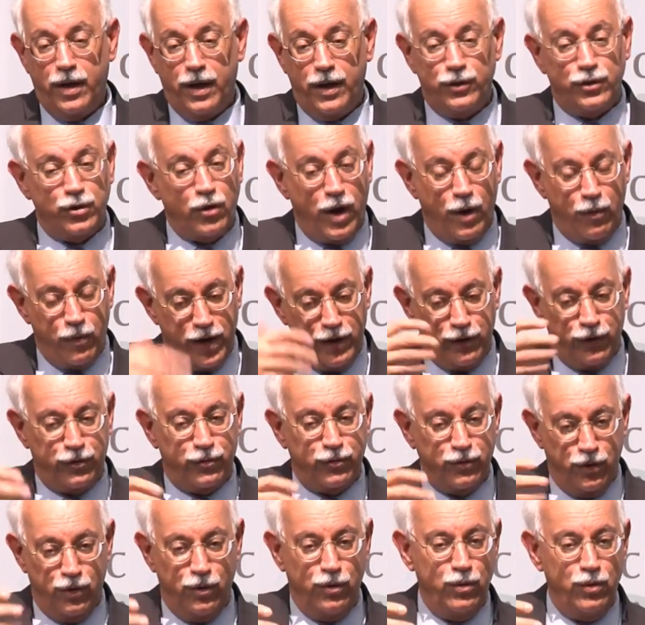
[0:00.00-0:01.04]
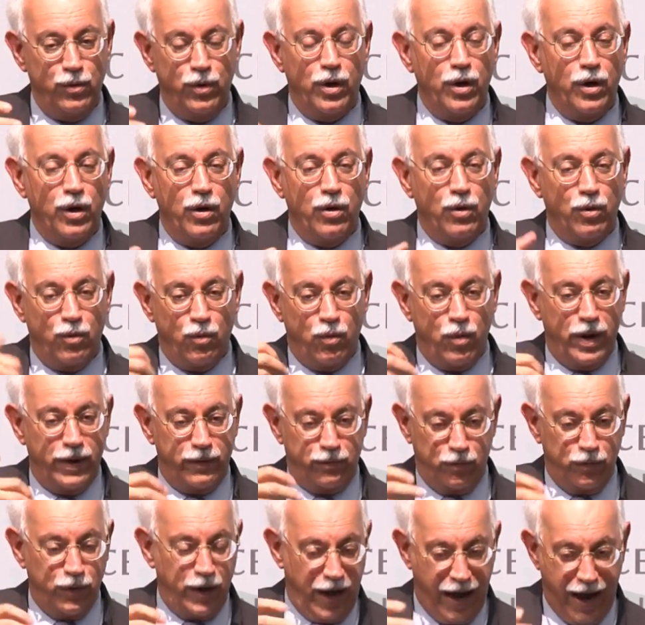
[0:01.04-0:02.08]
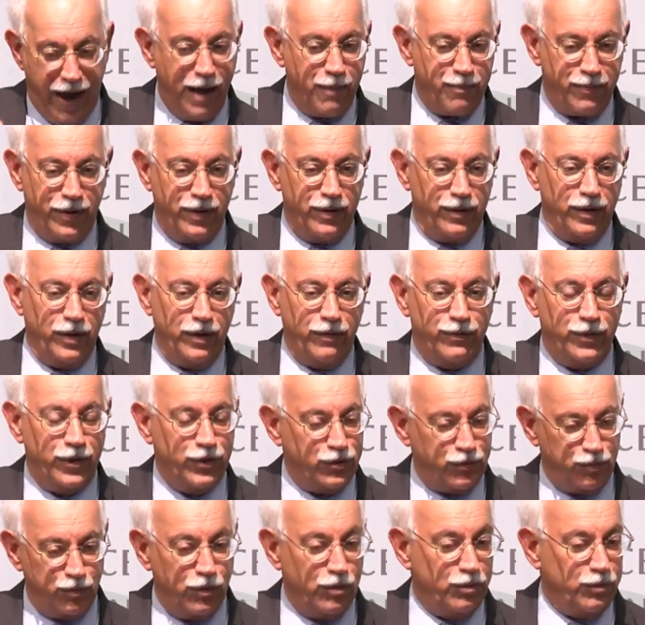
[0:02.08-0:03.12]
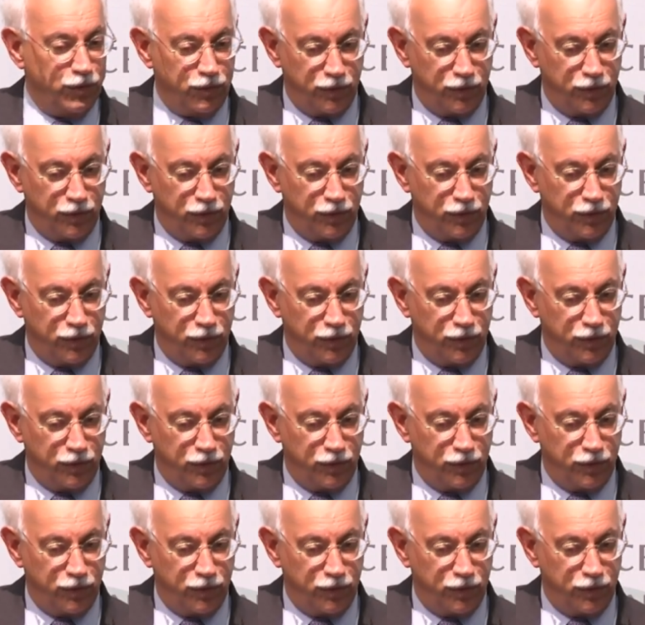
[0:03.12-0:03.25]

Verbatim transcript: And so I went through what would happen if this